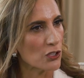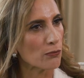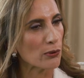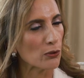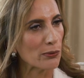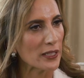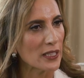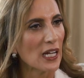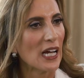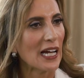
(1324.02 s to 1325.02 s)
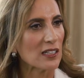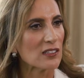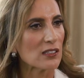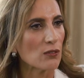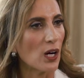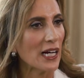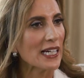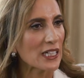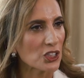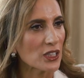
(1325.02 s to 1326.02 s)
age appropriate. And so I
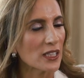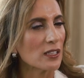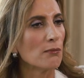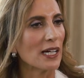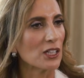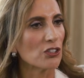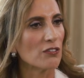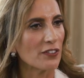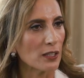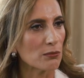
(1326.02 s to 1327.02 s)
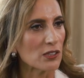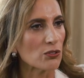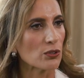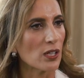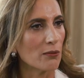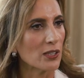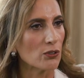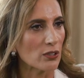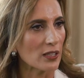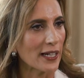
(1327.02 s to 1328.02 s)
actually can imagine families who are coming
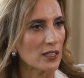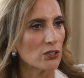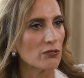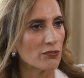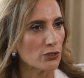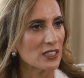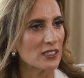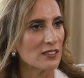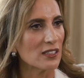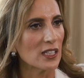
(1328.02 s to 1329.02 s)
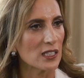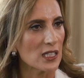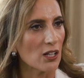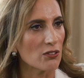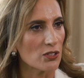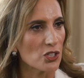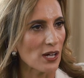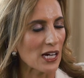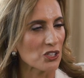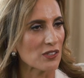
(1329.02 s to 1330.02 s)
to Orlando for Disney and the other
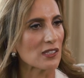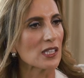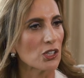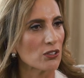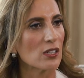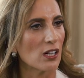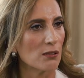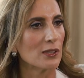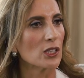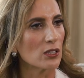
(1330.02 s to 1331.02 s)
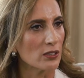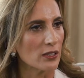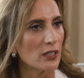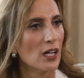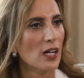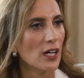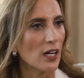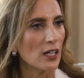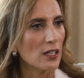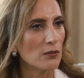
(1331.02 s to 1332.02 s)
attractions that they could come and learn
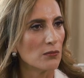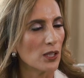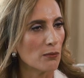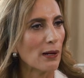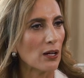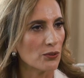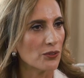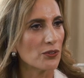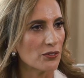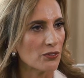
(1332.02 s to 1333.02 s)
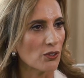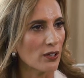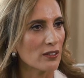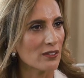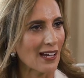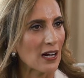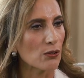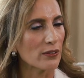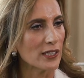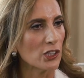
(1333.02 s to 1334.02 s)
about this darkest
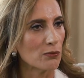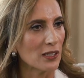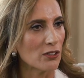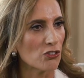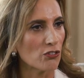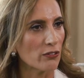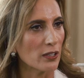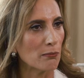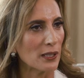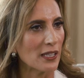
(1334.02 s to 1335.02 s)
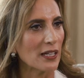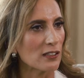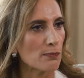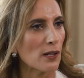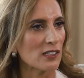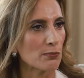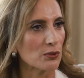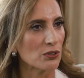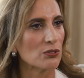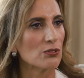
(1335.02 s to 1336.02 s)
hour in human history, but that it's
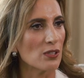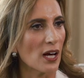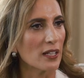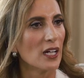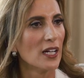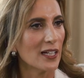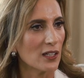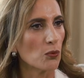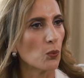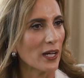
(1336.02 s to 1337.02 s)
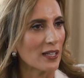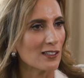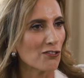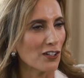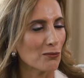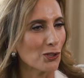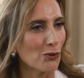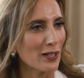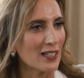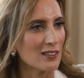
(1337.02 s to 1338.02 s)
possible to do that in a way that's family
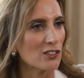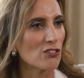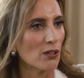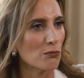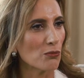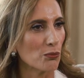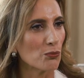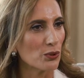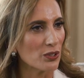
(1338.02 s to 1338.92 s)
oriented. So I'm